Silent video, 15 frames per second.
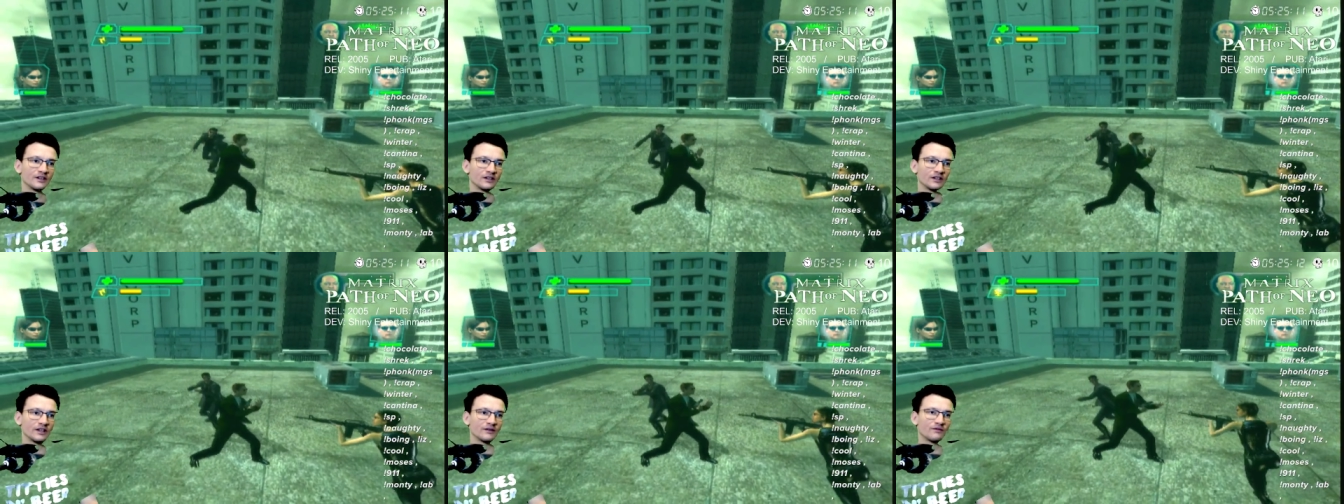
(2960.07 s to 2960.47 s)

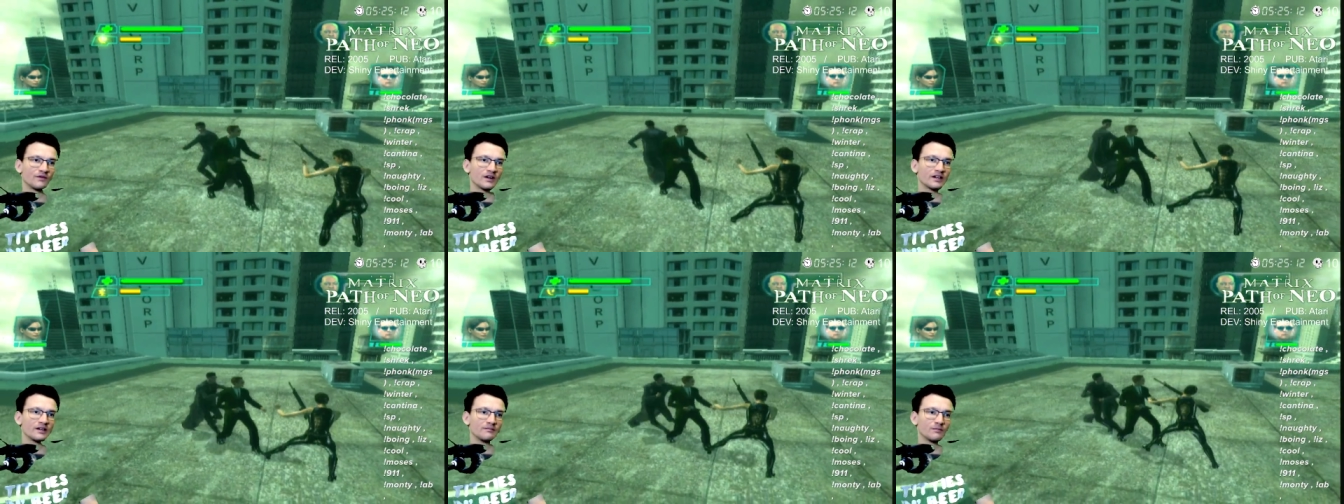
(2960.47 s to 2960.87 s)
Like,
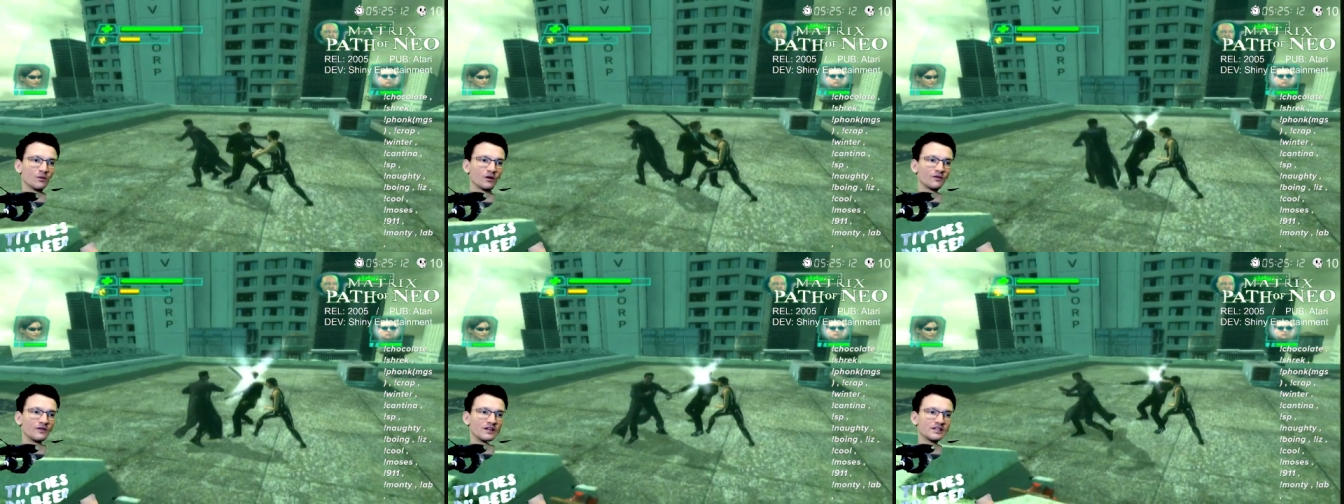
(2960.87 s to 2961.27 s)
fucking
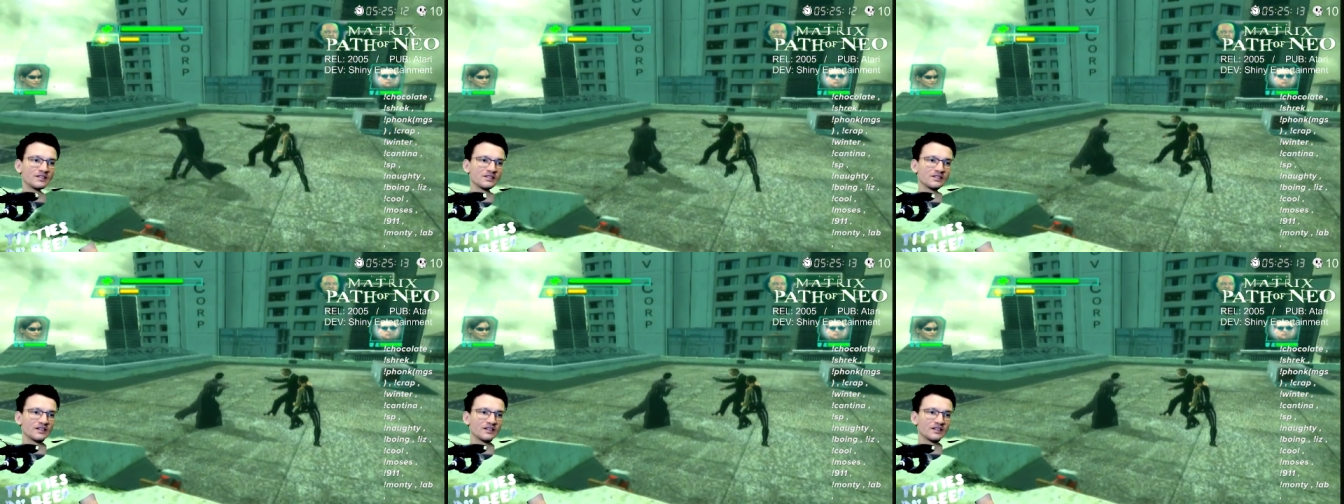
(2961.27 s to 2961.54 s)
Morpheus is